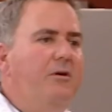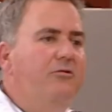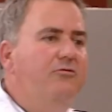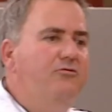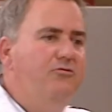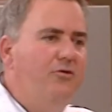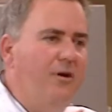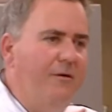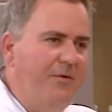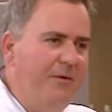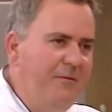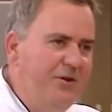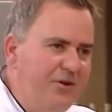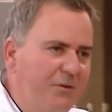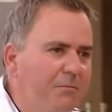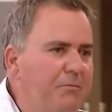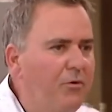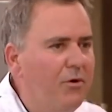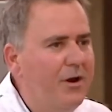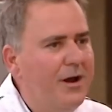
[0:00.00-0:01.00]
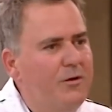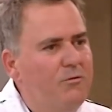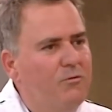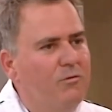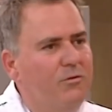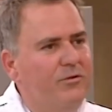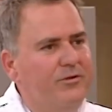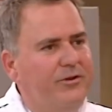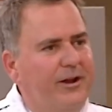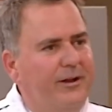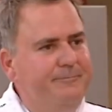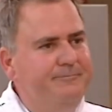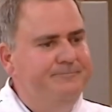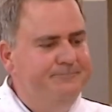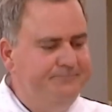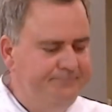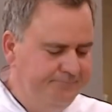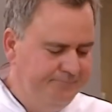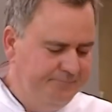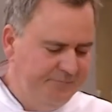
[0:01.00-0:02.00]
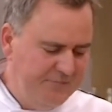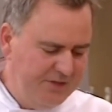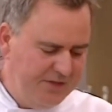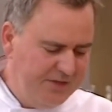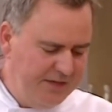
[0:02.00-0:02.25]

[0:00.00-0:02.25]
drop them into boiling water. So